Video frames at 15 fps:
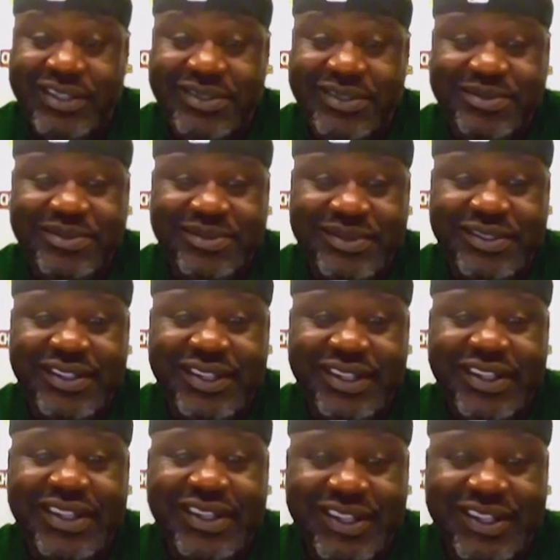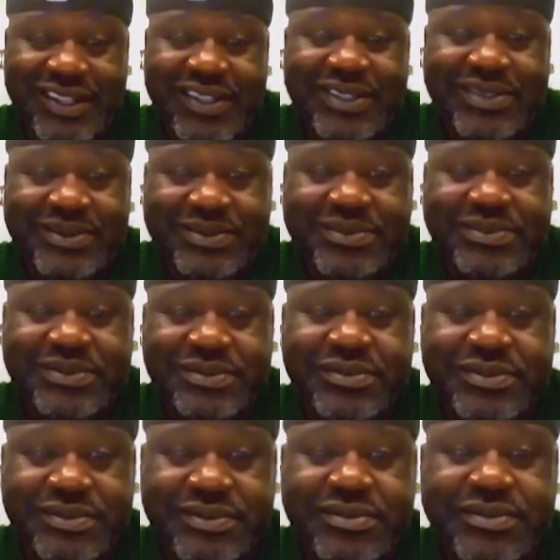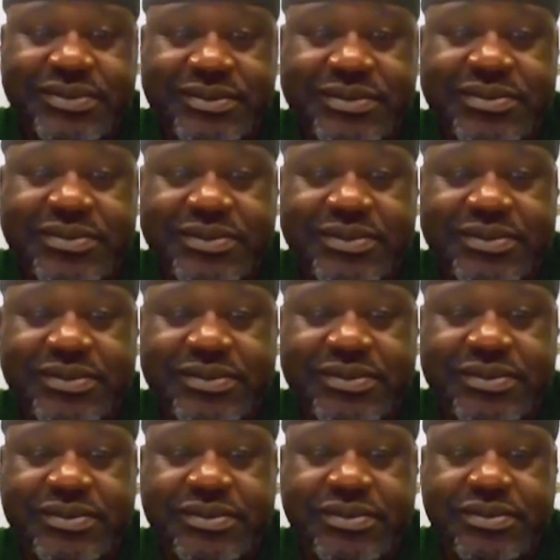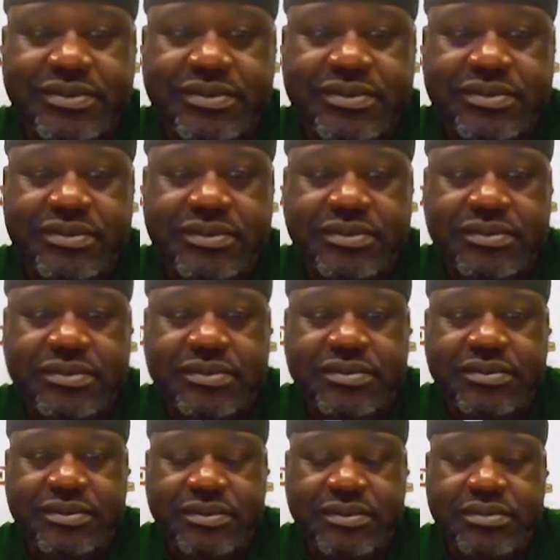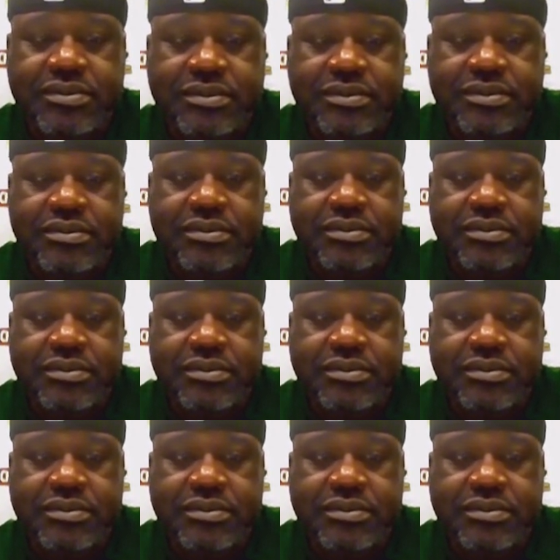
[no speech]